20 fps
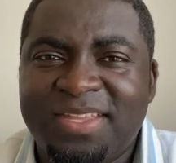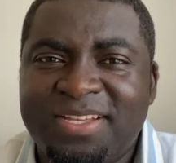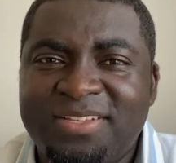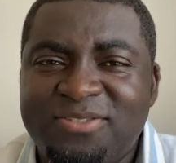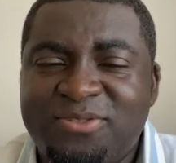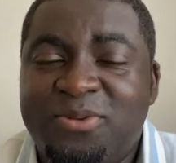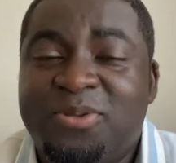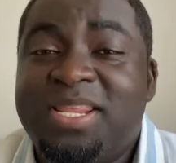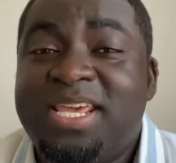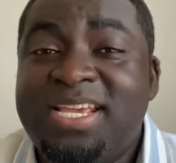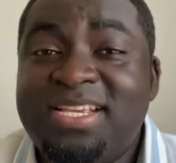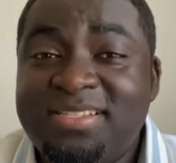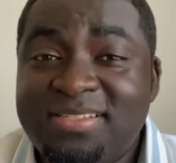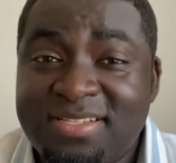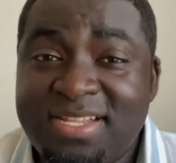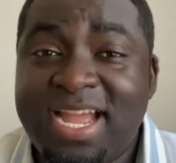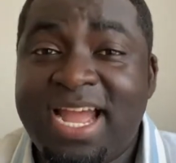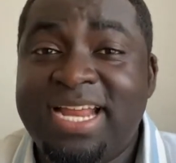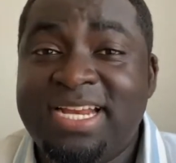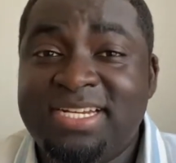So they
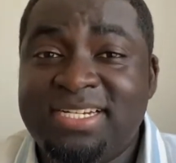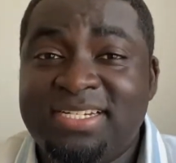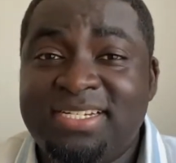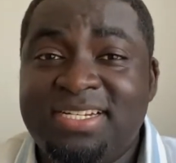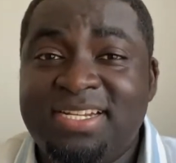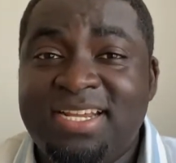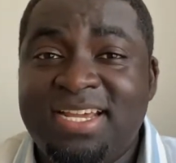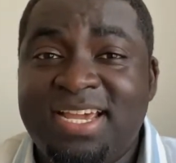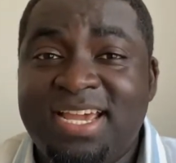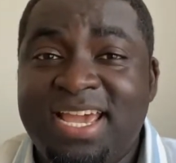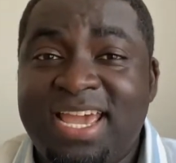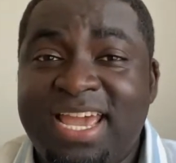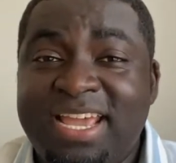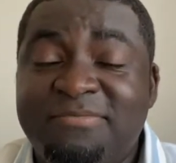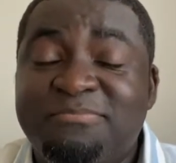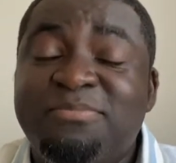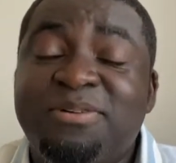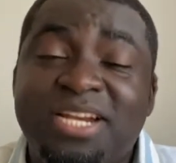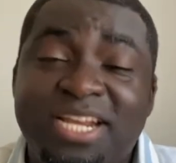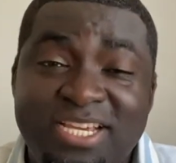stand
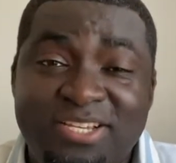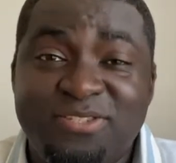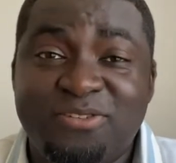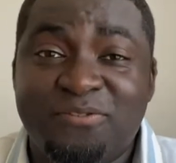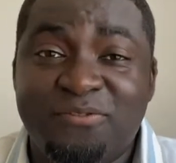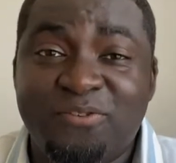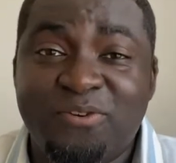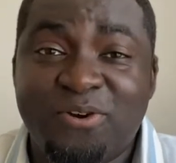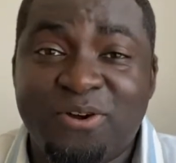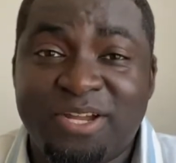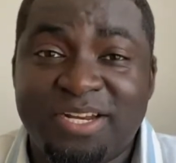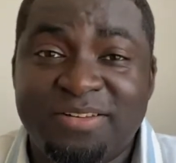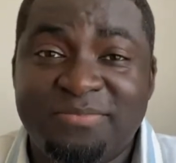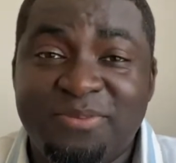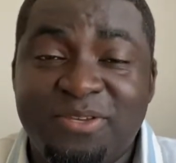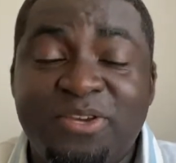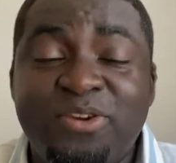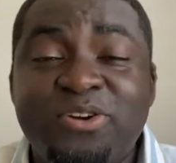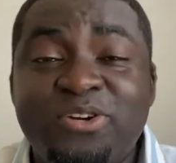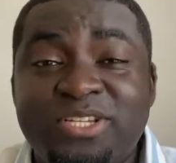in place of God
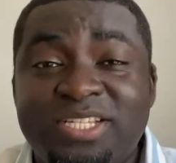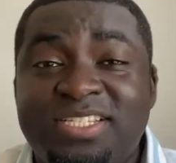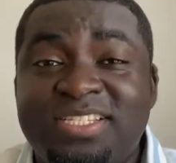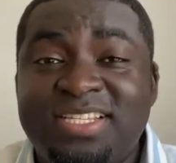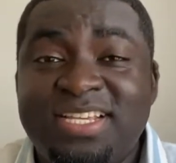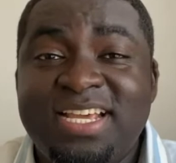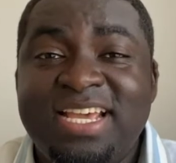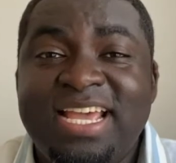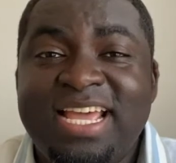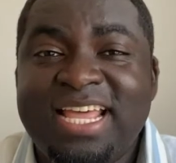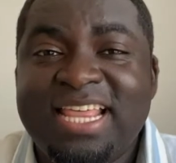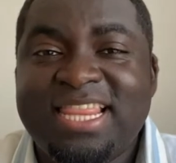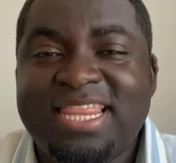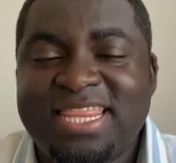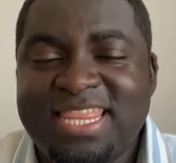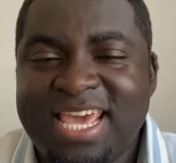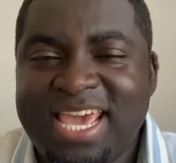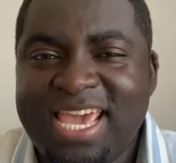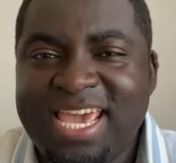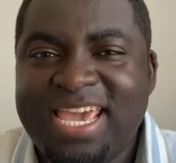because
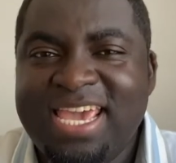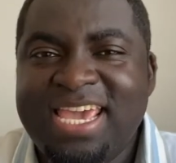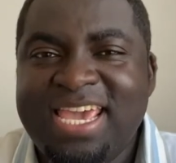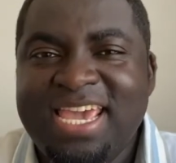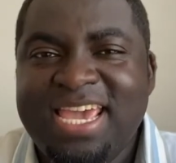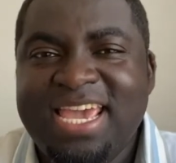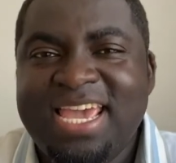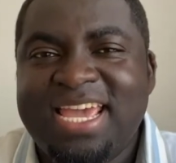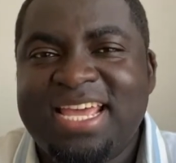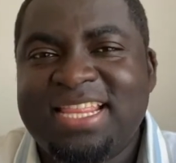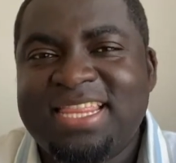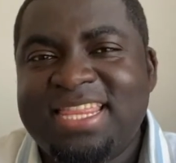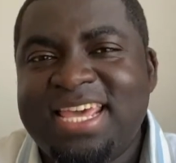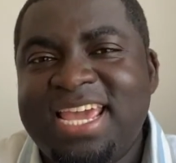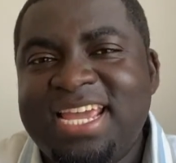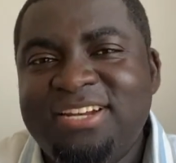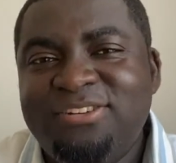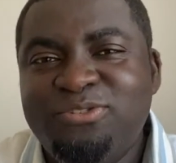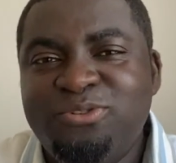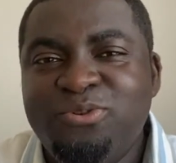they
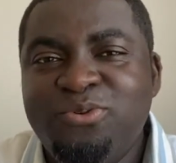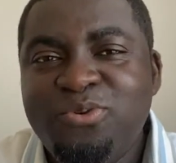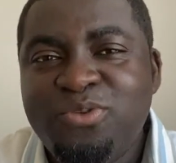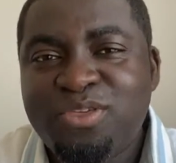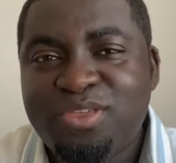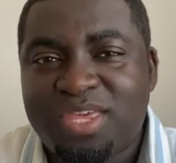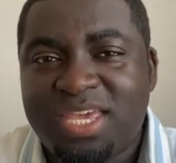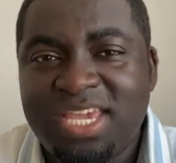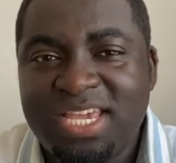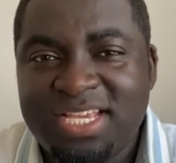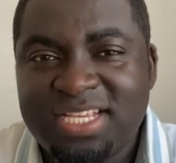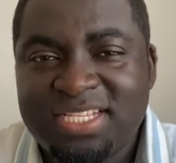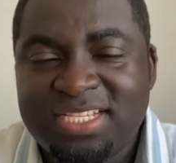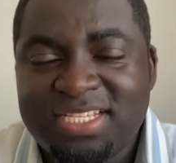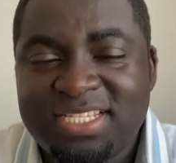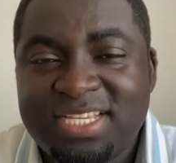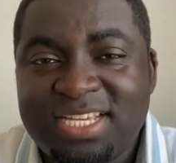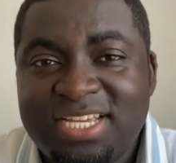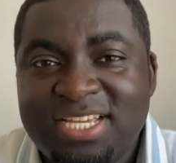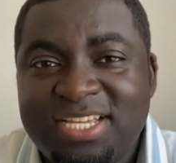do
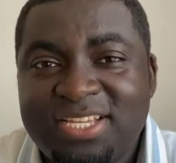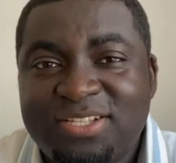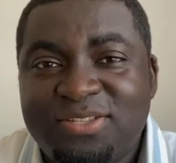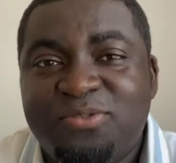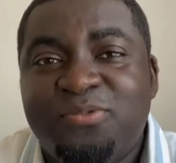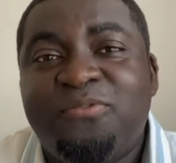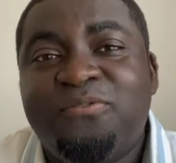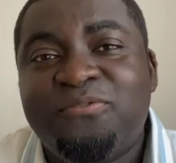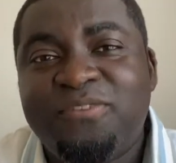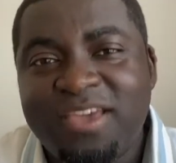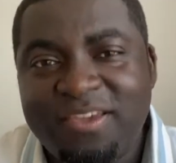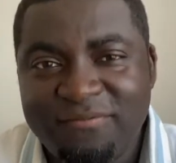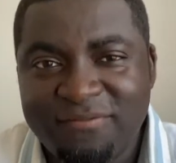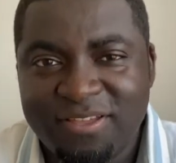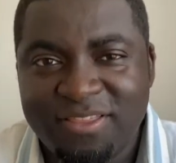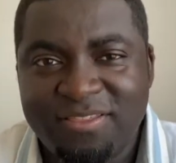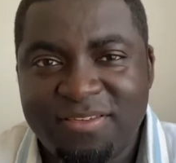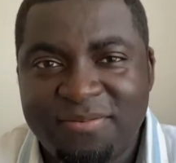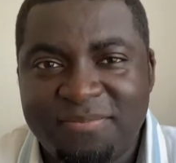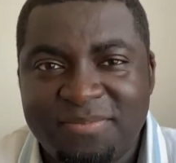things to favor
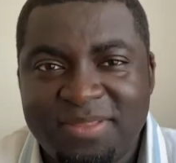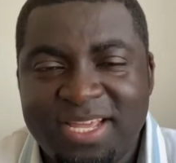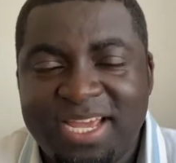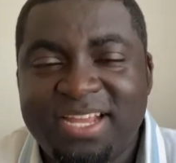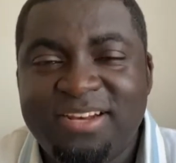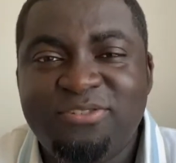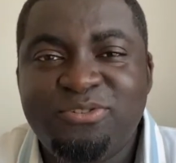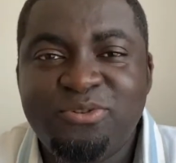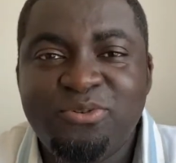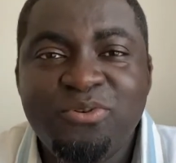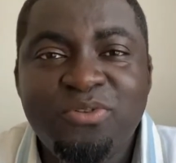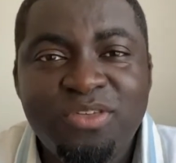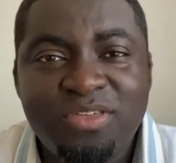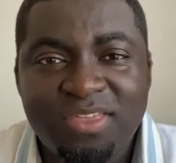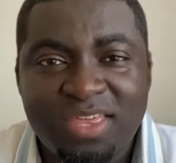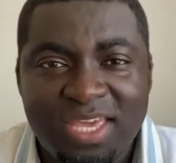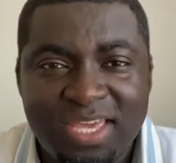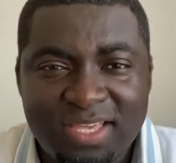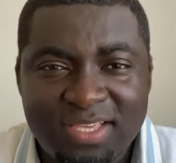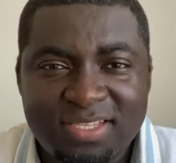them. They do
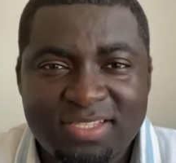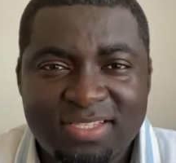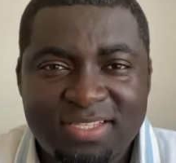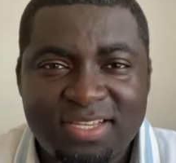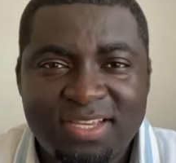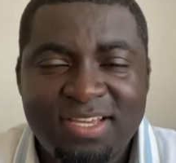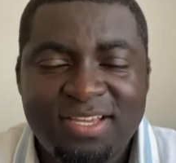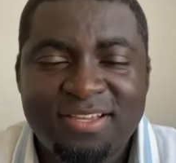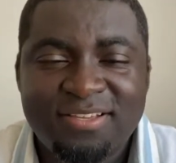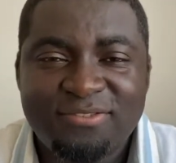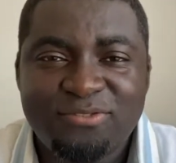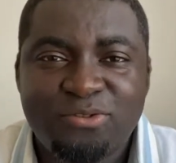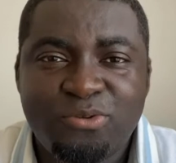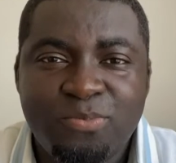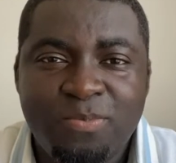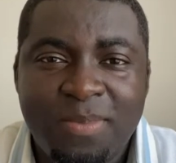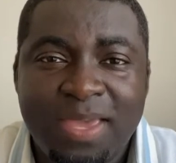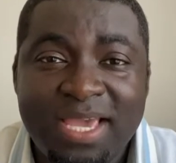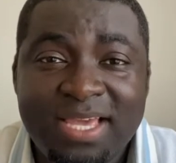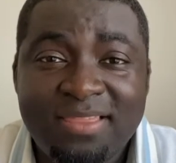things to
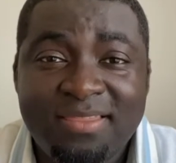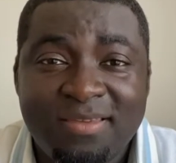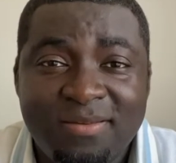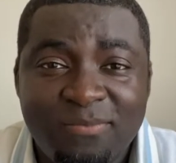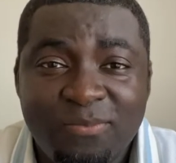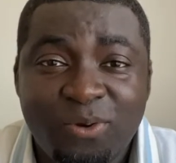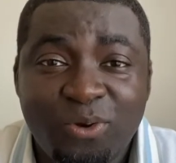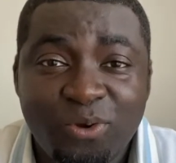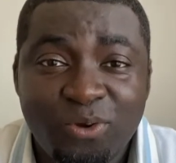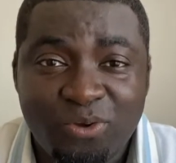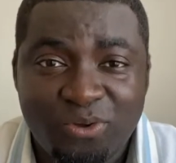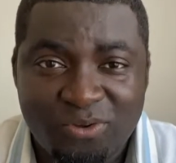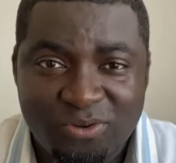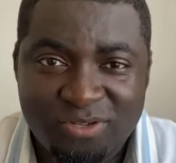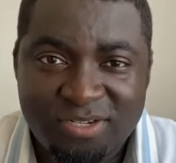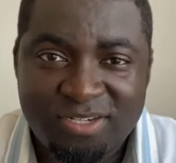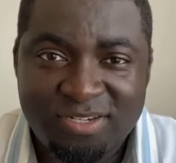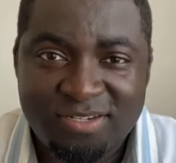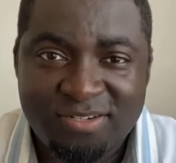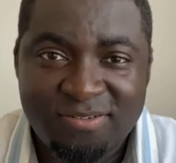make them look
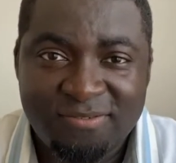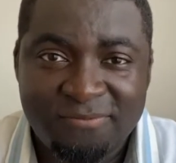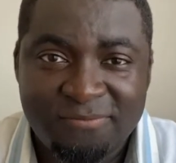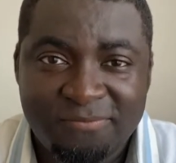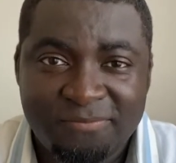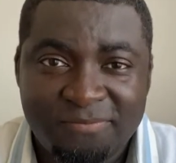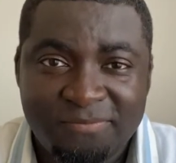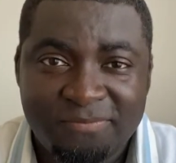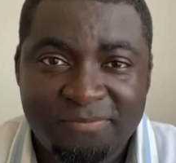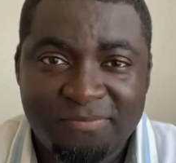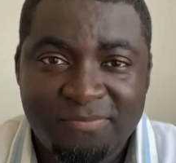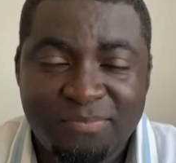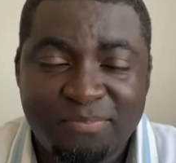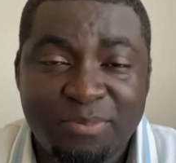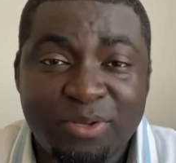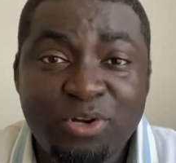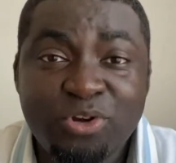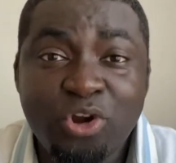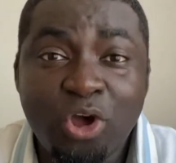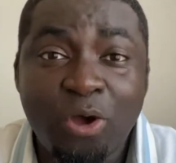good,
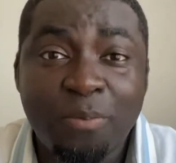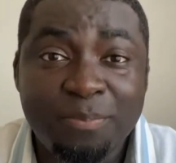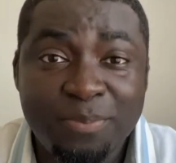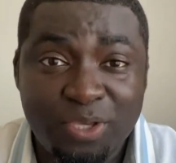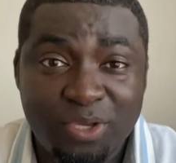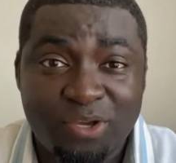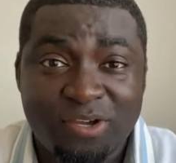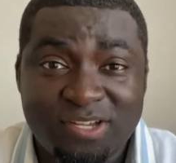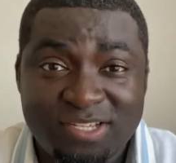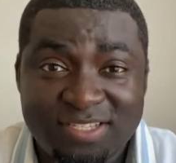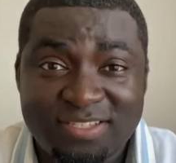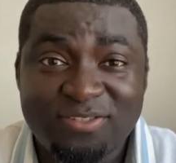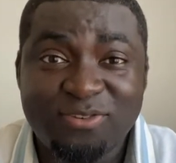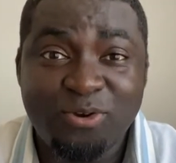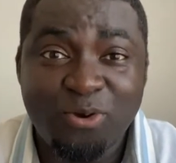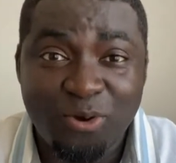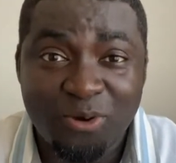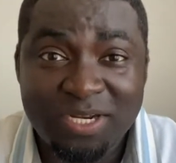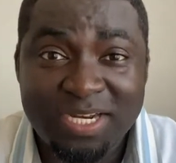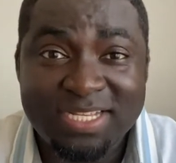but not because
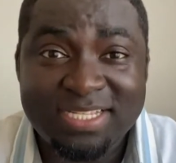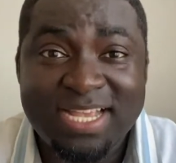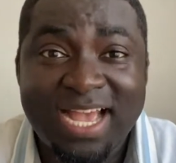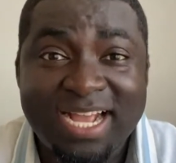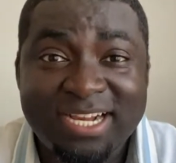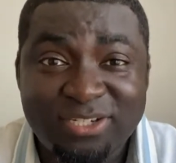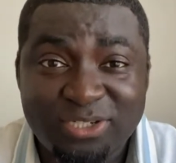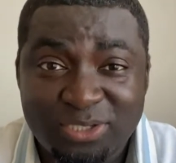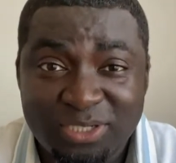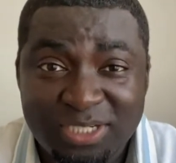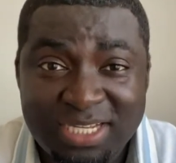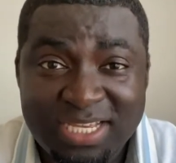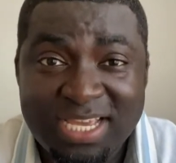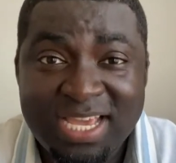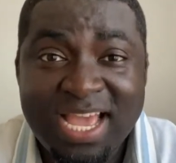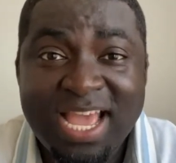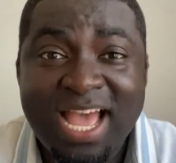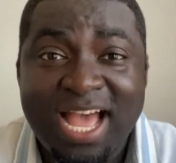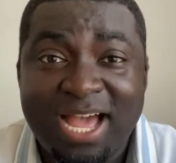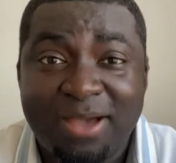God has actually
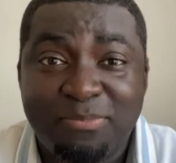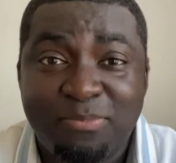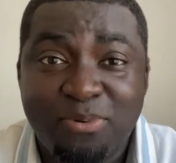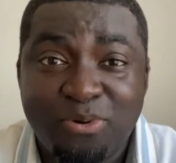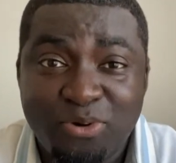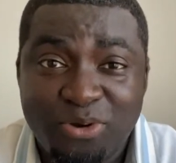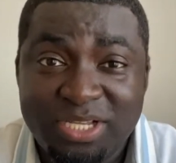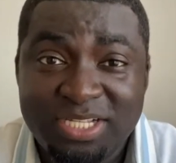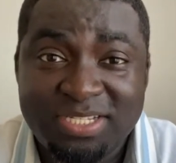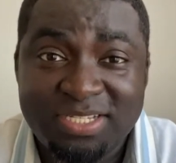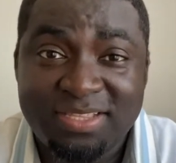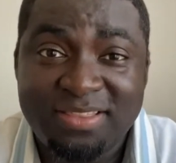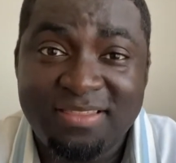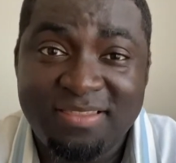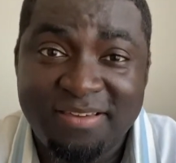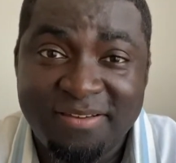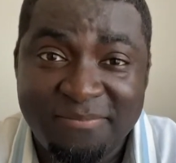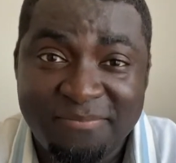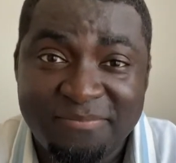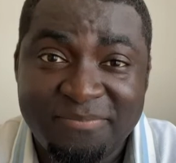appointed
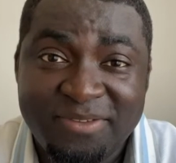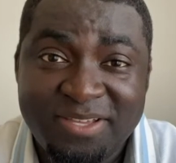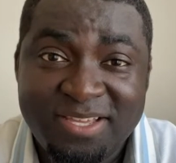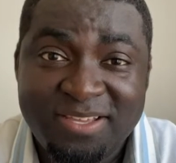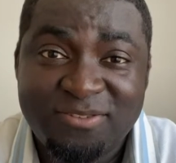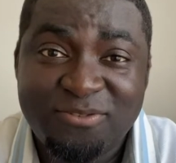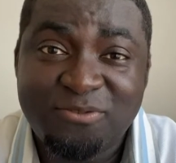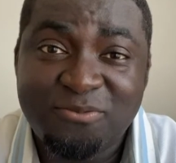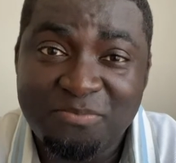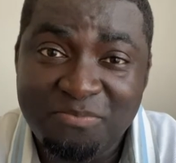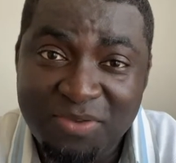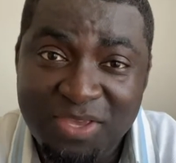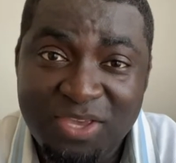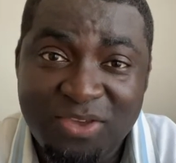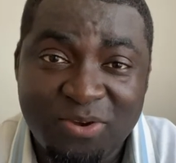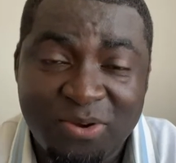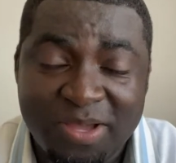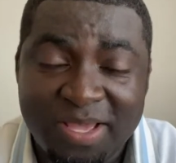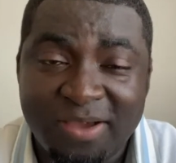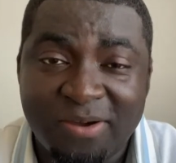them to be
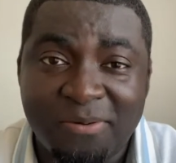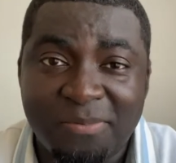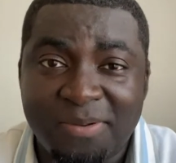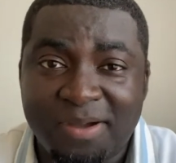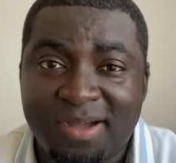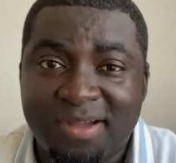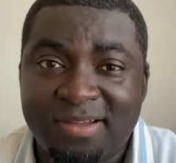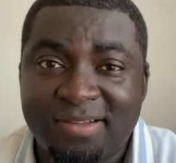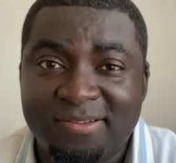your helper.